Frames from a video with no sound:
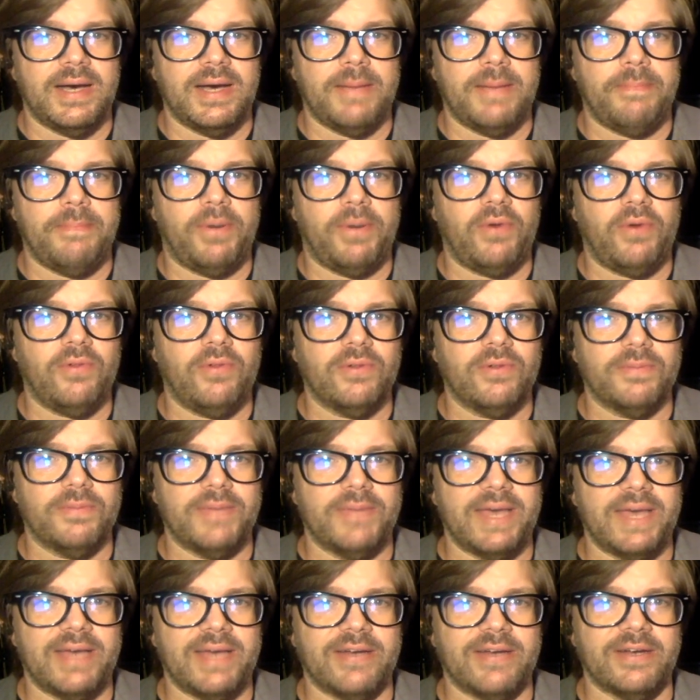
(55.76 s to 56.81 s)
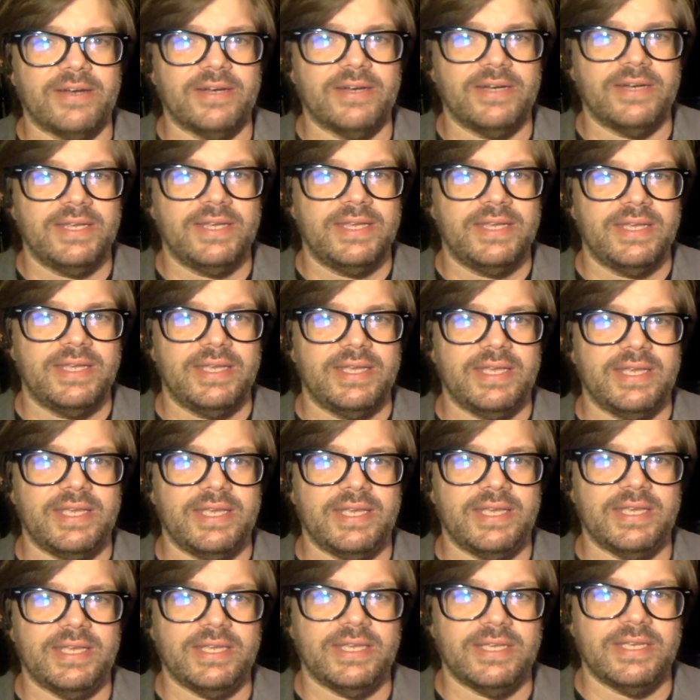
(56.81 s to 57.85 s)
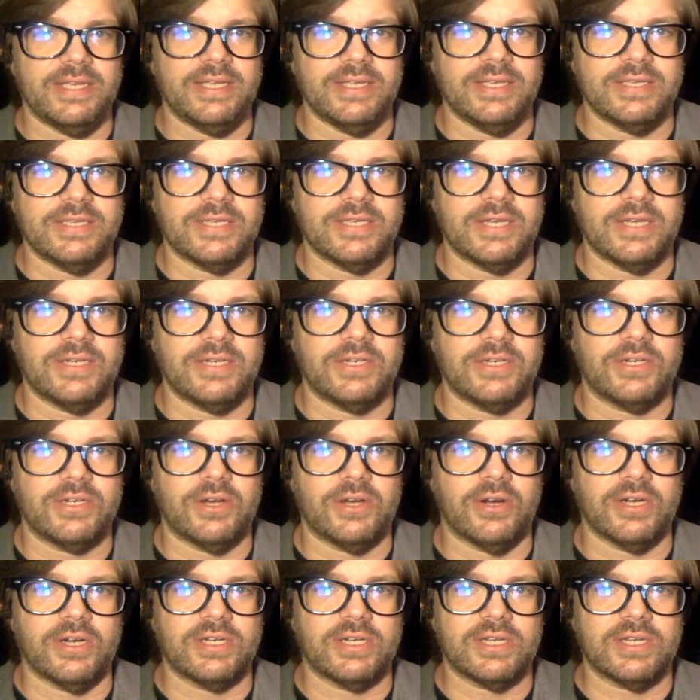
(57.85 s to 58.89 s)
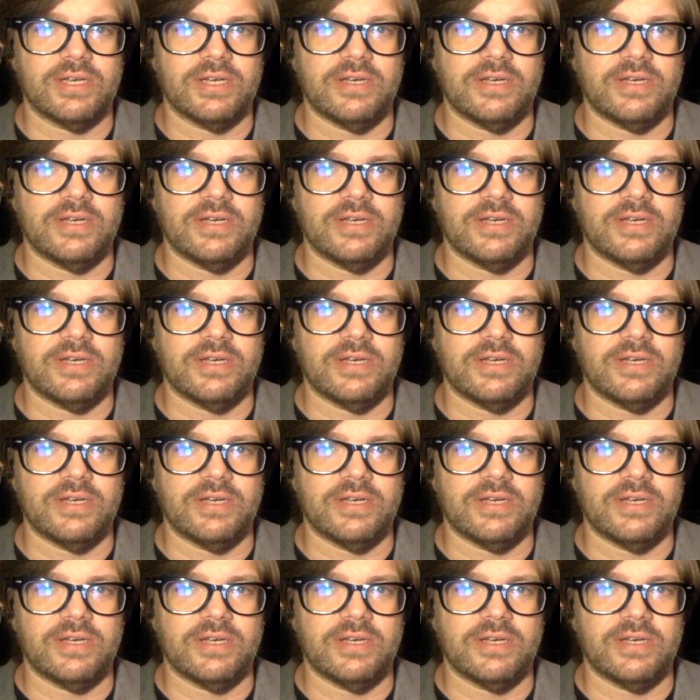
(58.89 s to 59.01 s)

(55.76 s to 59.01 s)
Polar pattern is a chart